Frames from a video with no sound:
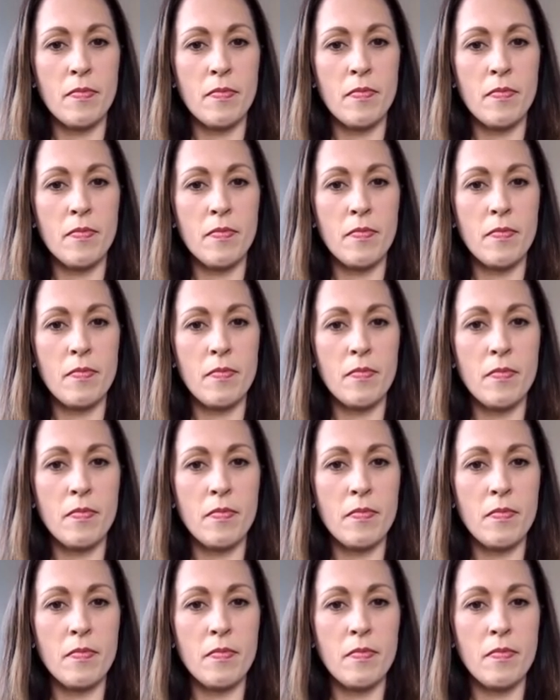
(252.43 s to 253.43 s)

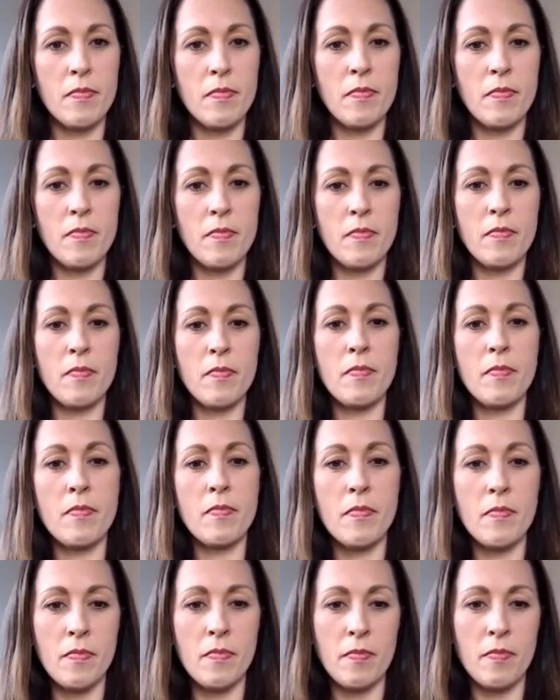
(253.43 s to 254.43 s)

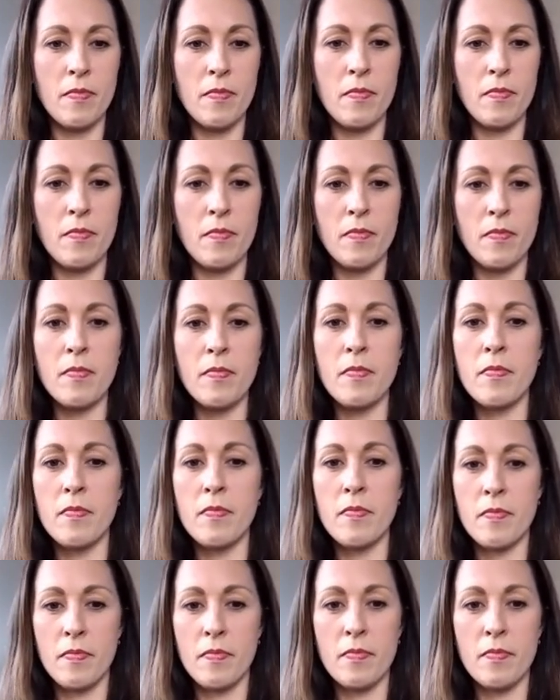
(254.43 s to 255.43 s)

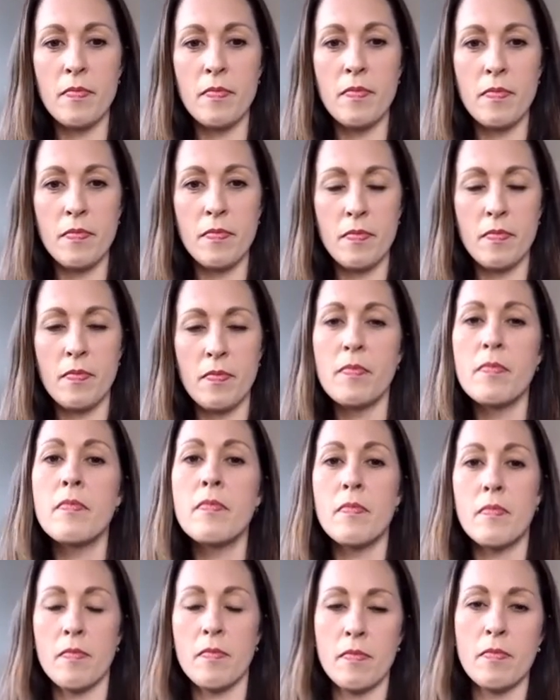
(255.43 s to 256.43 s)

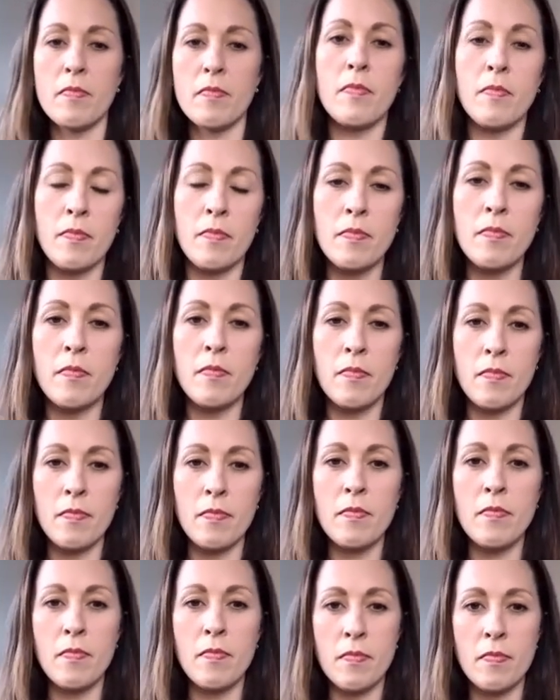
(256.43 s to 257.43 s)

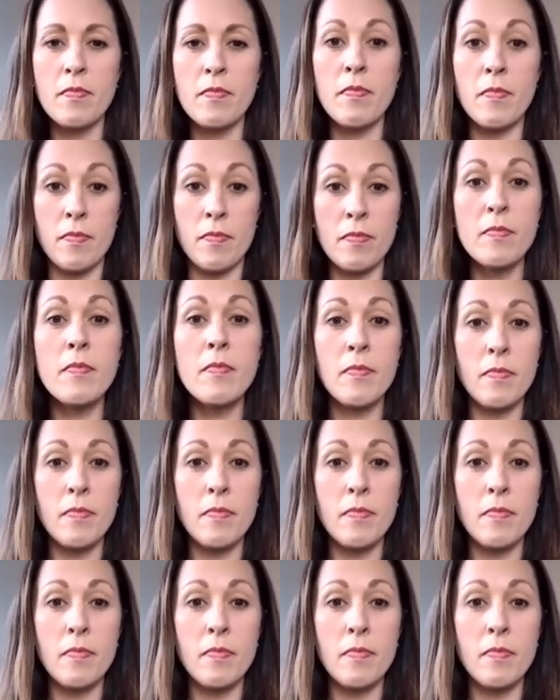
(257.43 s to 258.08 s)
[no speech]